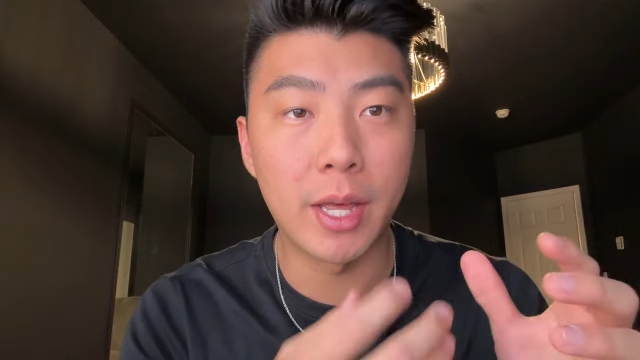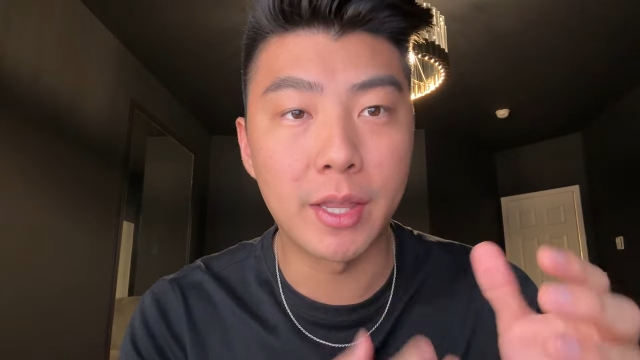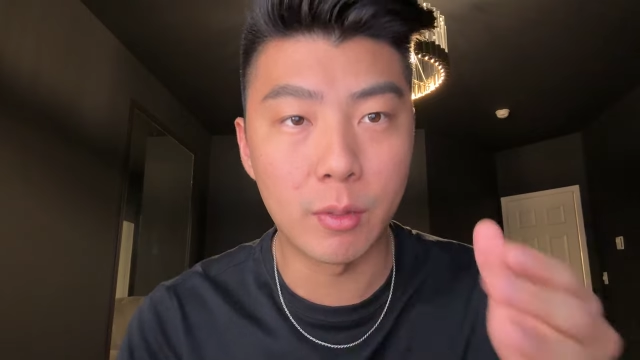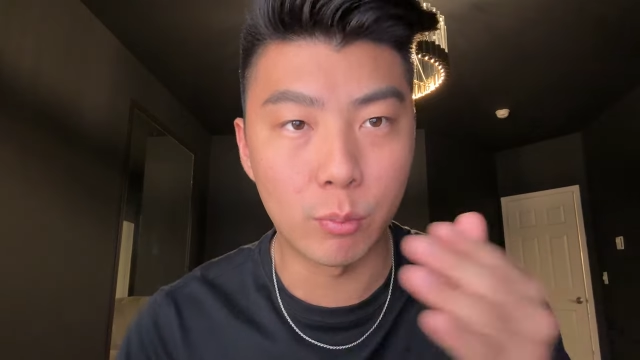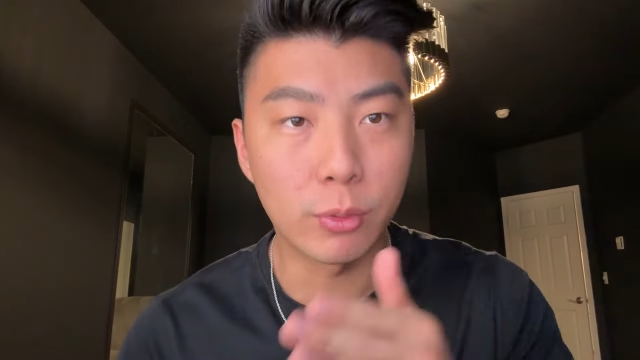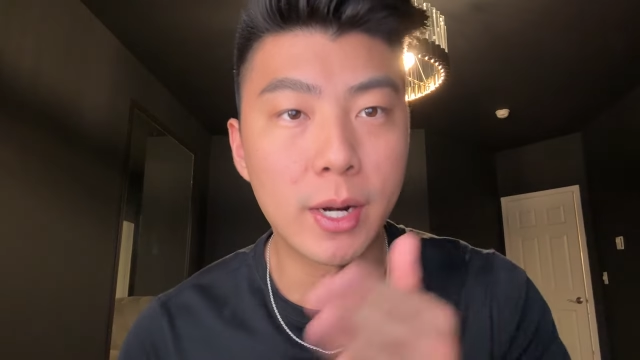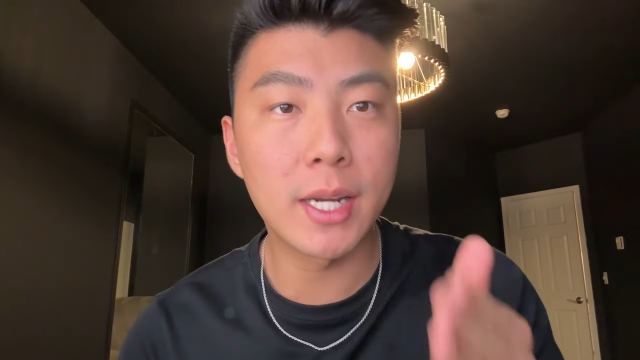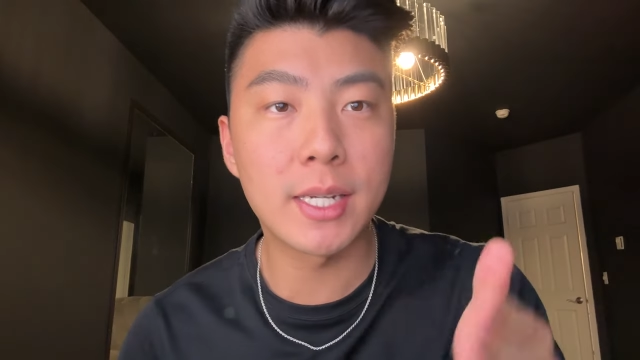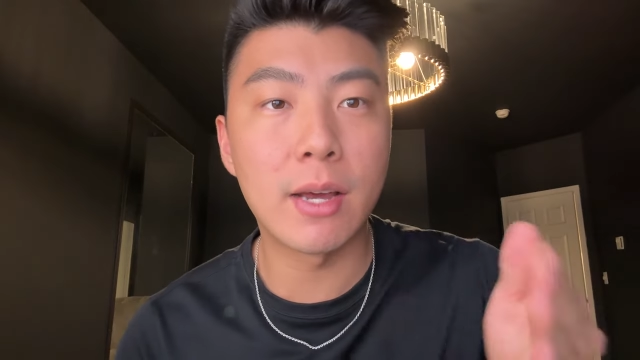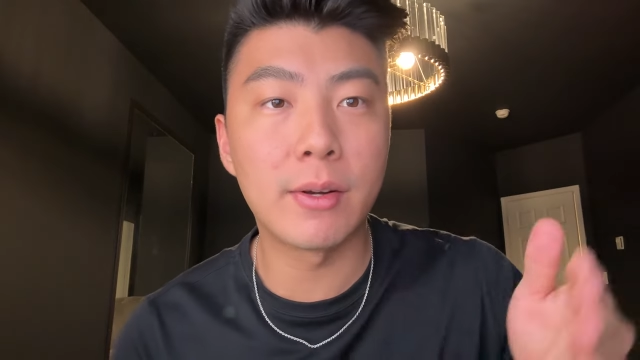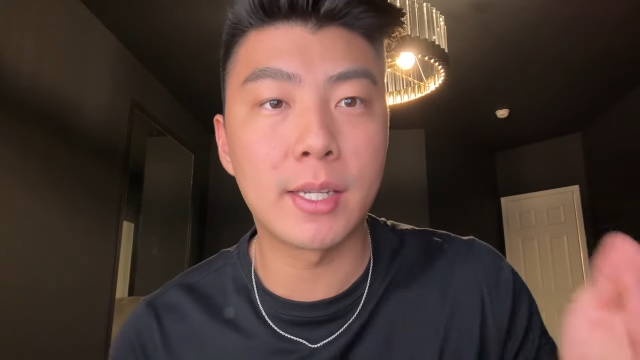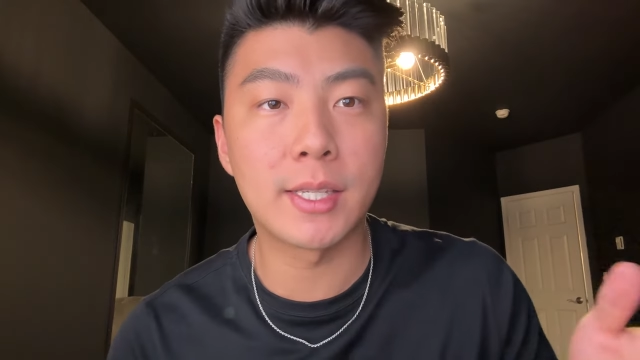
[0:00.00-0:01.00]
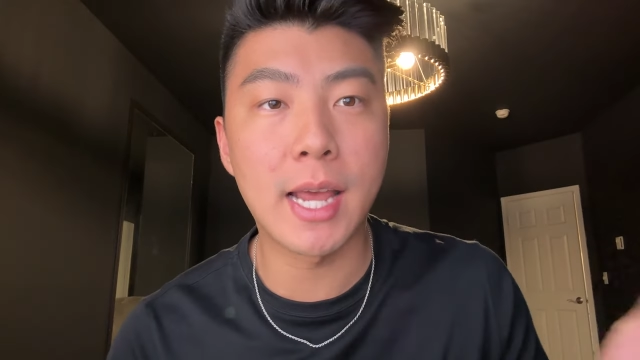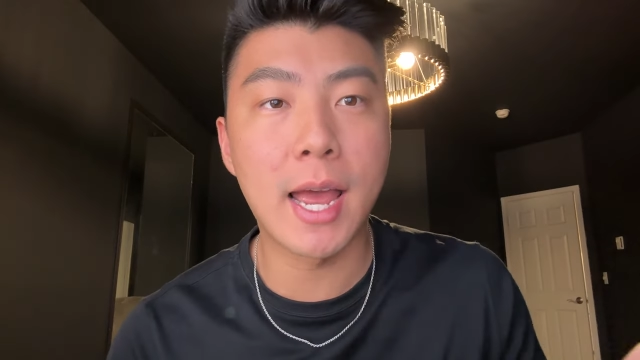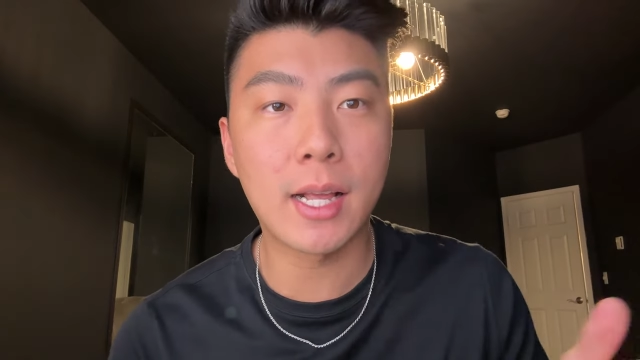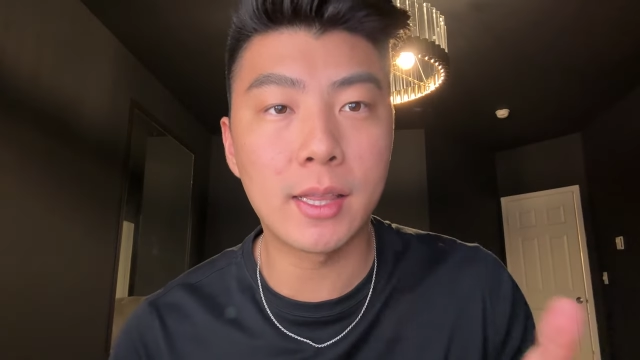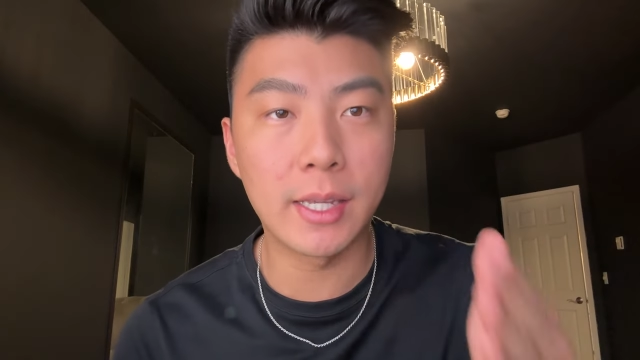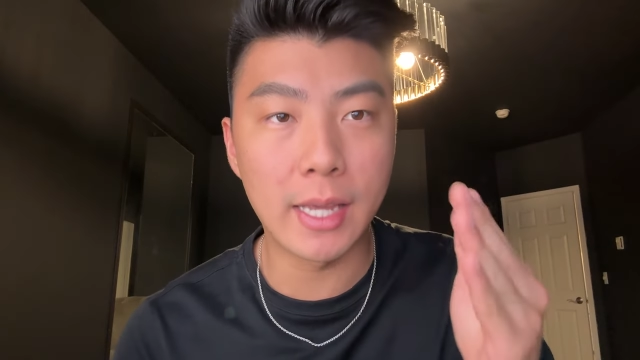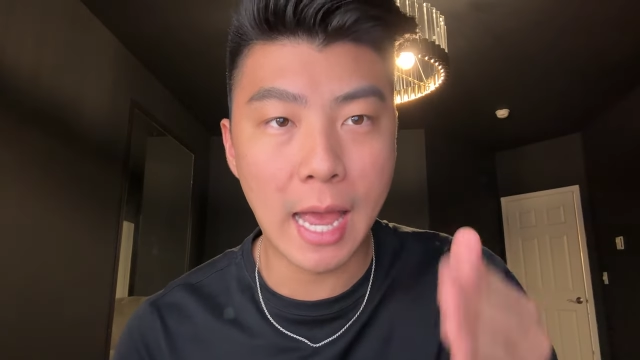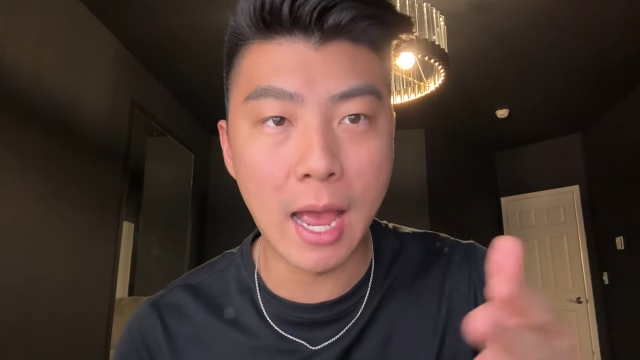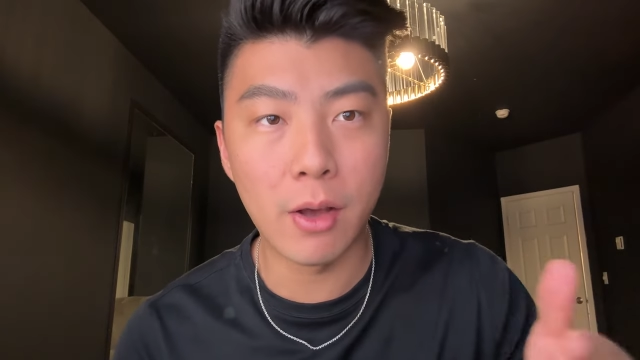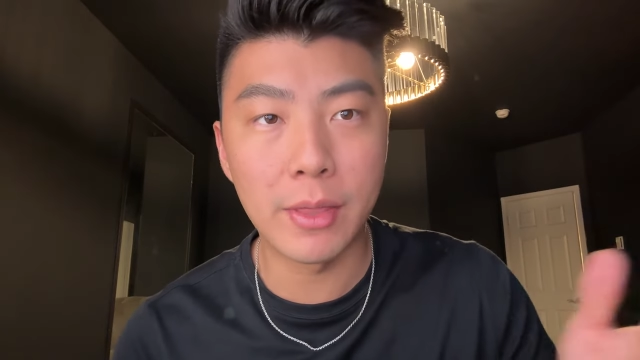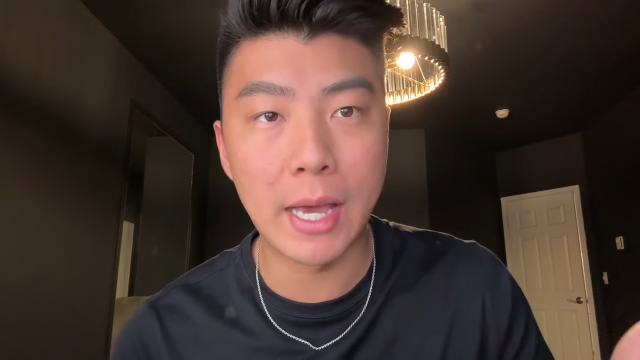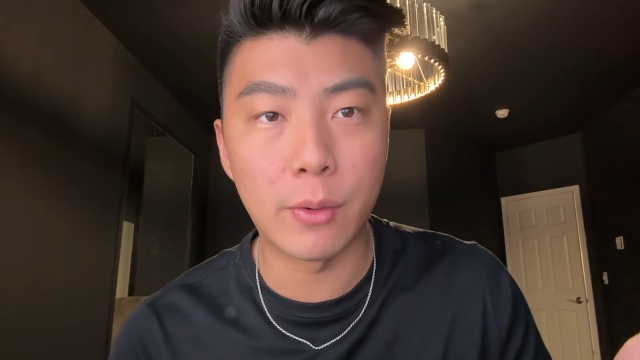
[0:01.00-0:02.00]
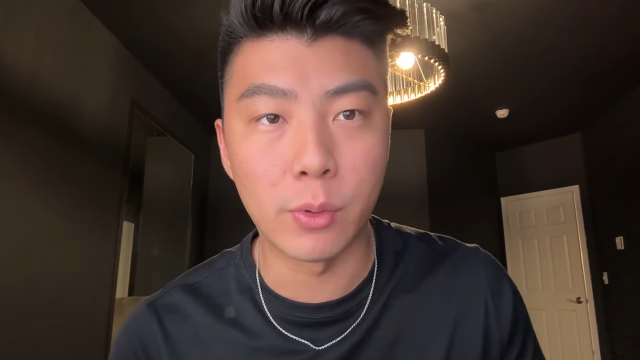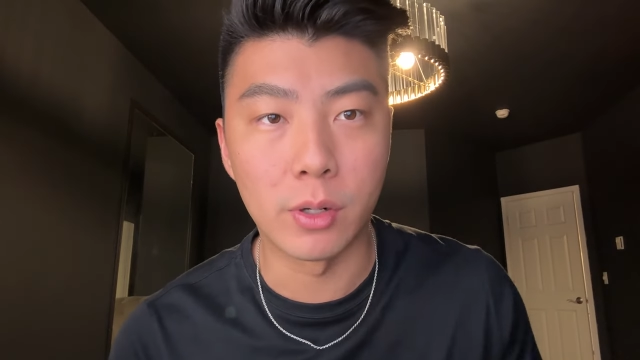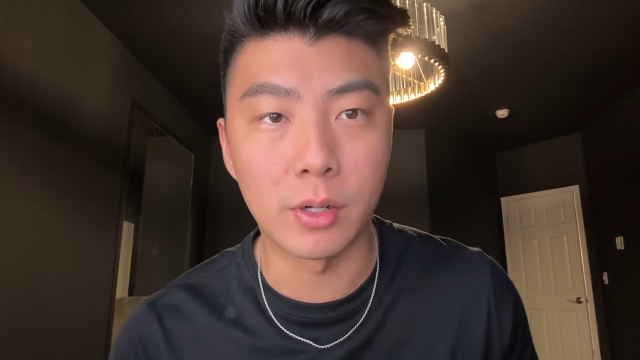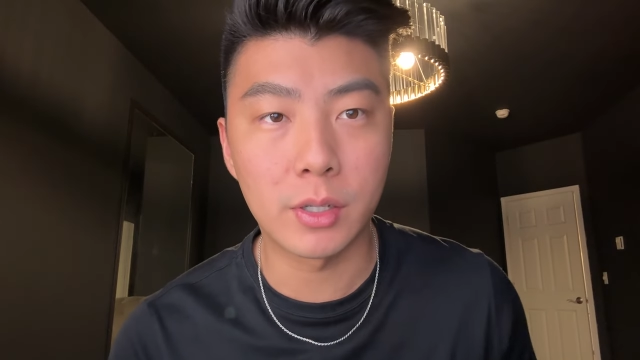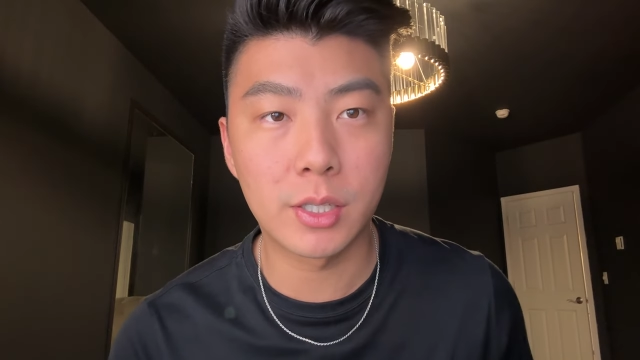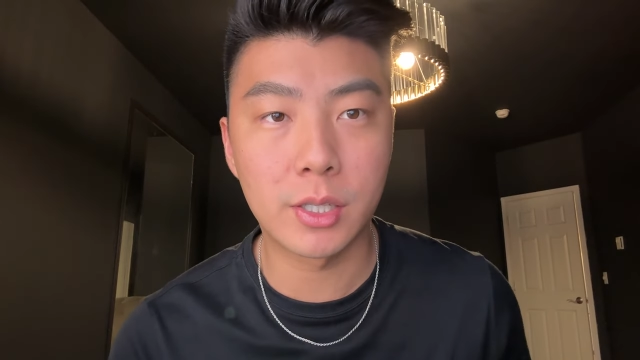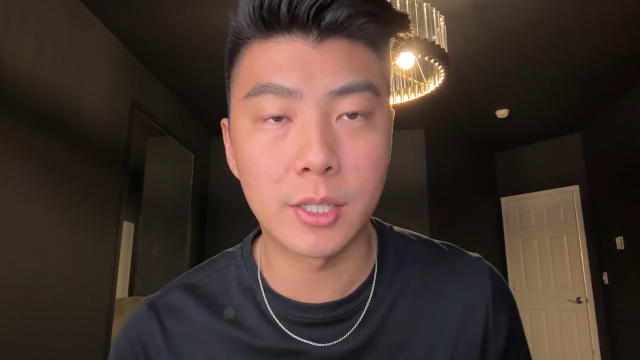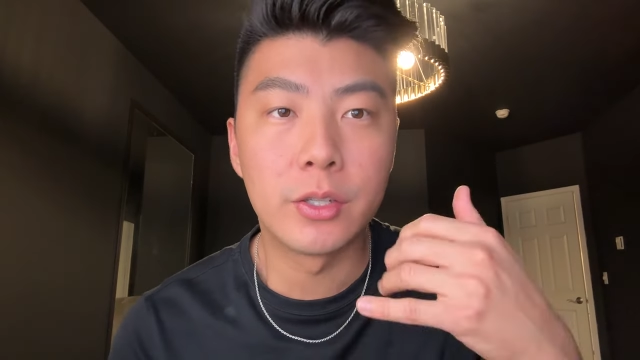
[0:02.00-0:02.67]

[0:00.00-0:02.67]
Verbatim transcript: and then break down exactly how that works.